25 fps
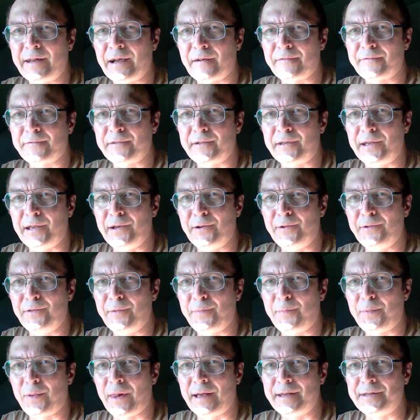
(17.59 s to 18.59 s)
The place is
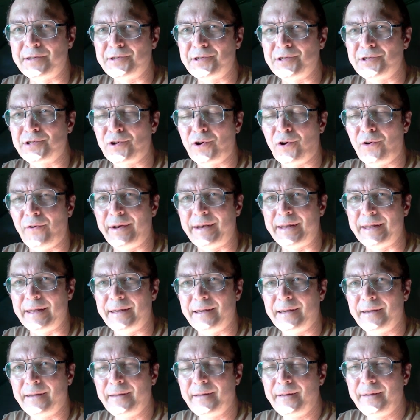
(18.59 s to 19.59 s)
already
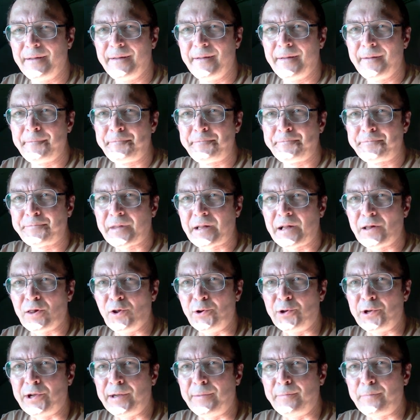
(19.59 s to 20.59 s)
looking pretty
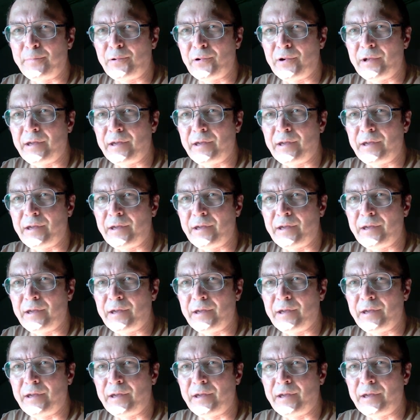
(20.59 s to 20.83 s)
full.